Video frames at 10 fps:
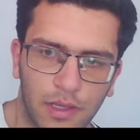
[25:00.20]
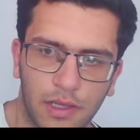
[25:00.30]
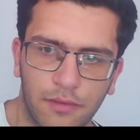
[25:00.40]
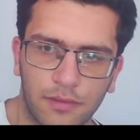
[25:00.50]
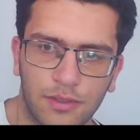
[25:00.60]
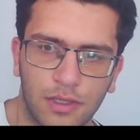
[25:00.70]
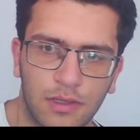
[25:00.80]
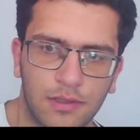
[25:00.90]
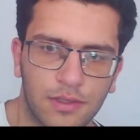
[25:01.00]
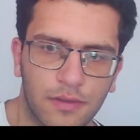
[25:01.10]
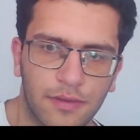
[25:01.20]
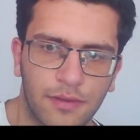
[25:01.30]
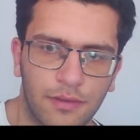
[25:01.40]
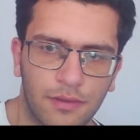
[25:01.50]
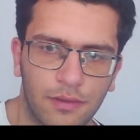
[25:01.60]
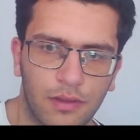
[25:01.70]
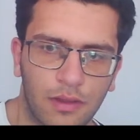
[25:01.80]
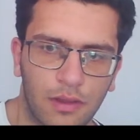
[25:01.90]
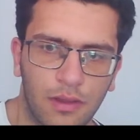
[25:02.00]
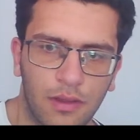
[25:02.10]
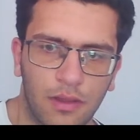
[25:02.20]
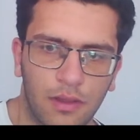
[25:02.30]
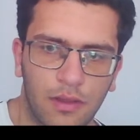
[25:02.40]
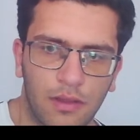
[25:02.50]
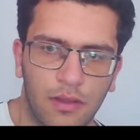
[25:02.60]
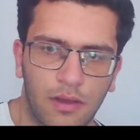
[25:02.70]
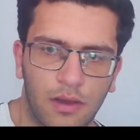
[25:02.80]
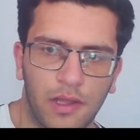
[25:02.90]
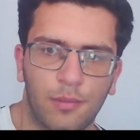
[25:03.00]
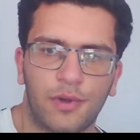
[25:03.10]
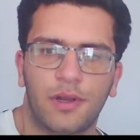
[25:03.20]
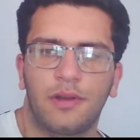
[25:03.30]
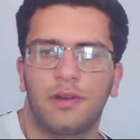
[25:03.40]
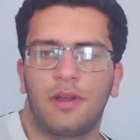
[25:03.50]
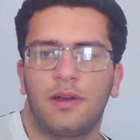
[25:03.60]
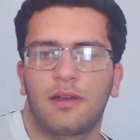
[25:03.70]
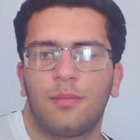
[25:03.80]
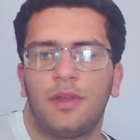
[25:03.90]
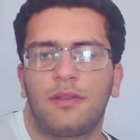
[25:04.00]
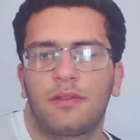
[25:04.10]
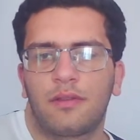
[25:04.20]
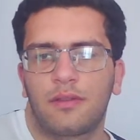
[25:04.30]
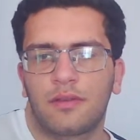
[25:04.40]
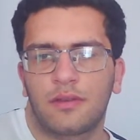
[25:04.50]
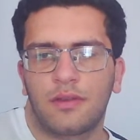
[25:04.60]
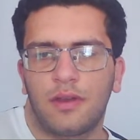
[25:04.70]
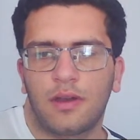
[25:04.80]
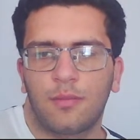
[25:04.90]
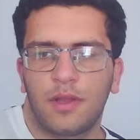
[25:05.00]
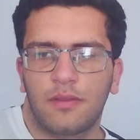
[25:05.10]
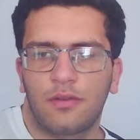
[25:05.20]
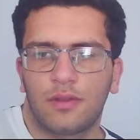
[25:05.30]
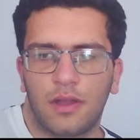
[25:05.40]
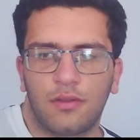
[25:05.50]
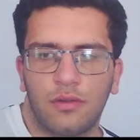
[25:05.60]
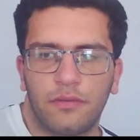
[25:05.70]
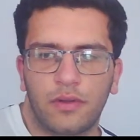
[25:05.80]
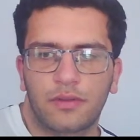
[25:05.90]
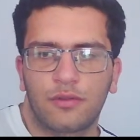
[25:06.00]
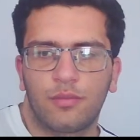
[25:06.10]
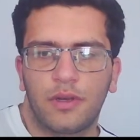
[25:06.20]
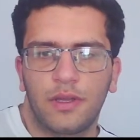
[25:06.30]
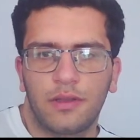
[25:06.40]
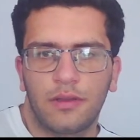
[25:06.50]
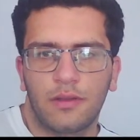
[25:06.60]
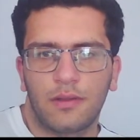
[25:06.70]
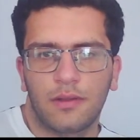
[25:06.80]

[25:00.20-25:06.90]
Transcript: I haven't challenges. I am Ran Ahmed Zoda. Do you want to play?